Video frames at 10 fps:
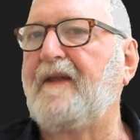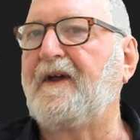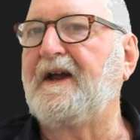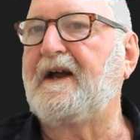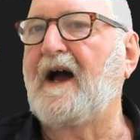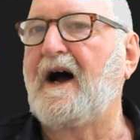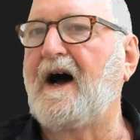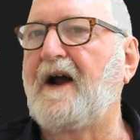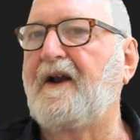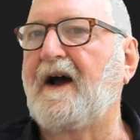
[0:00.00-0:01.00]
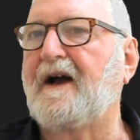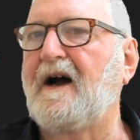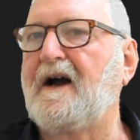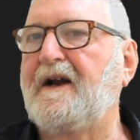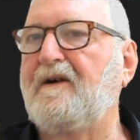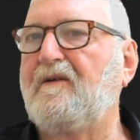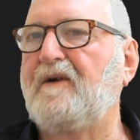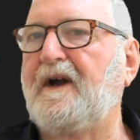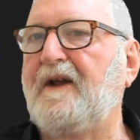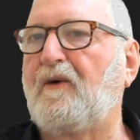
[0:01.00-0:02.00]
the card again
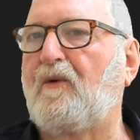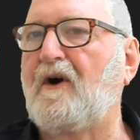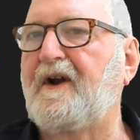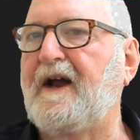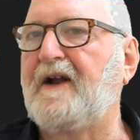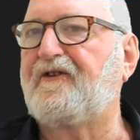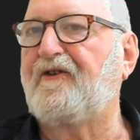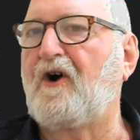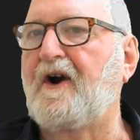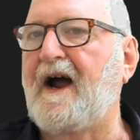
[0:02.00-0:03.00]
in the right-hand side